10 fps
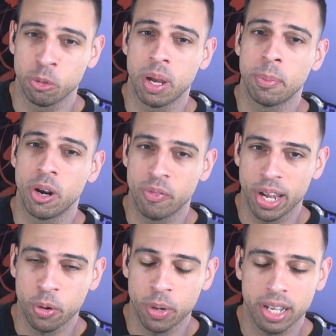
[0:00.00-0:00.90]
my part
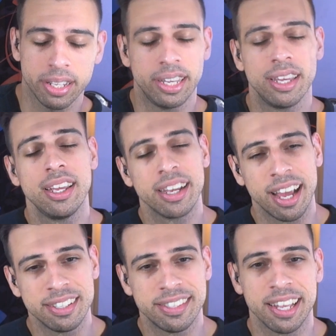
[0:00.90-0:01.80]
very quickly.
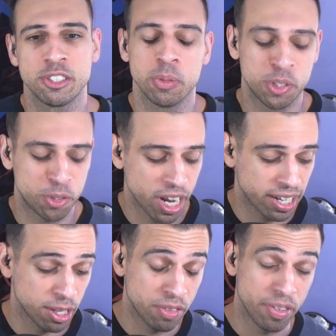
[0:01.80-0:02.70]
Guys, thanks so much for
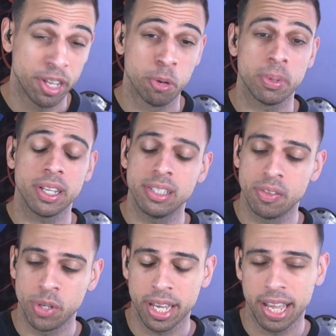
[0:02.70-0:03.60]
checking out the video. Please,
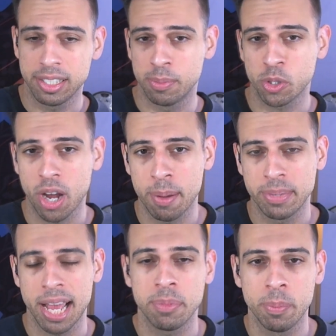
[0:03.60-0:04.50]
if you can,
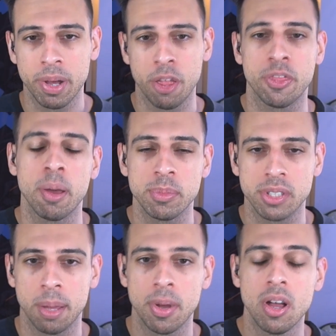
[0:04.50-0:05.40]
subscribe, tap the bell,
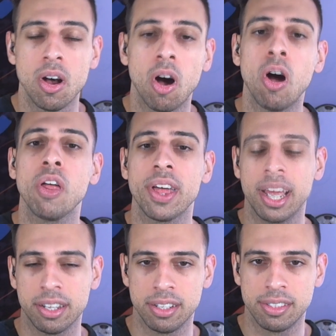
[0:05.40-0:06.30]
thumbs up, all
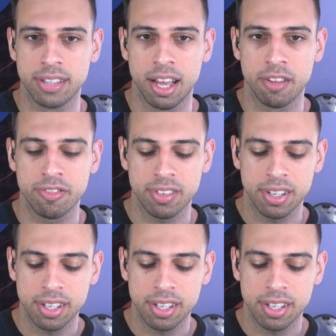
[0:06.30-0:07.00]
that good stuff.